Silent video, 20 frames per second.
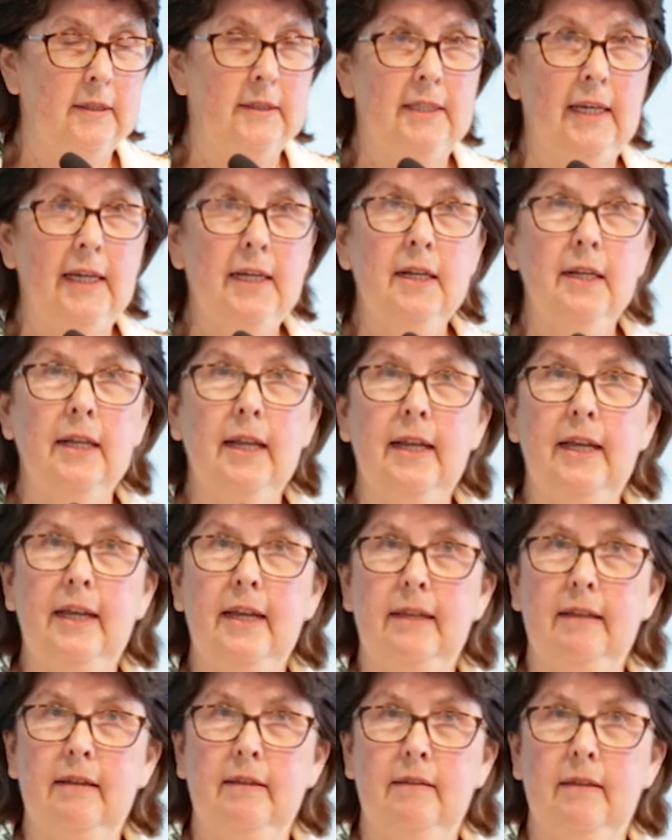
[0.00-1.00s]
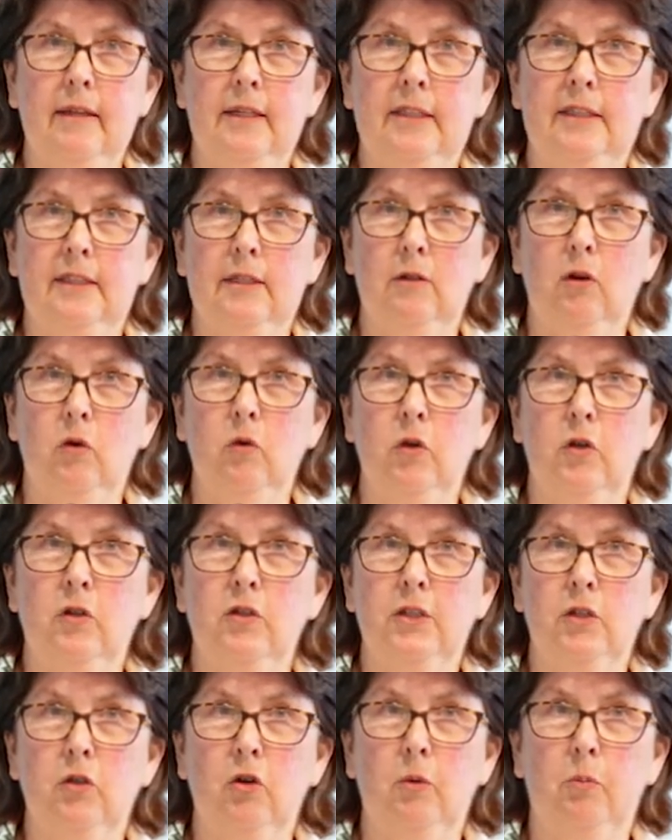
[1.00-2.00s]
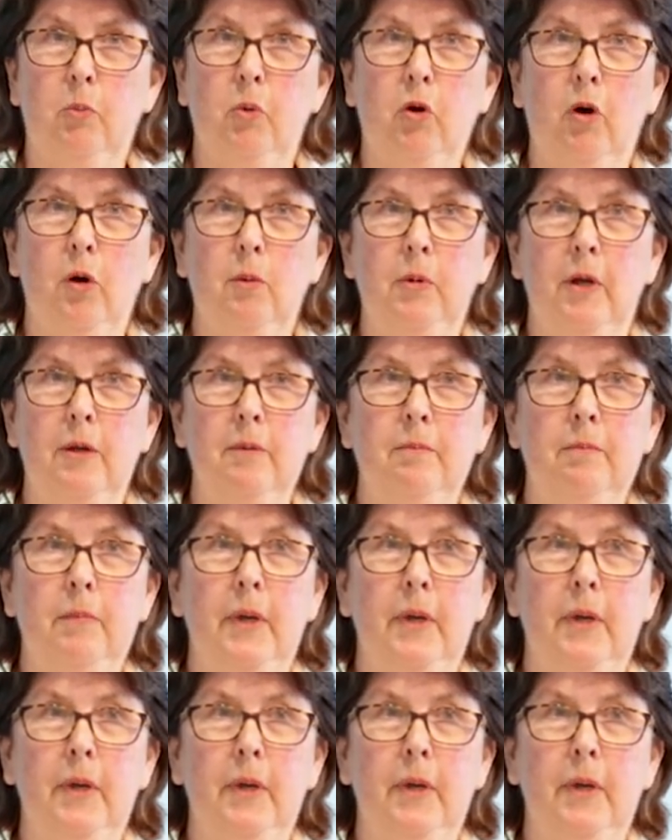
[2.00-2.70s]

Secondly, these orders are a problem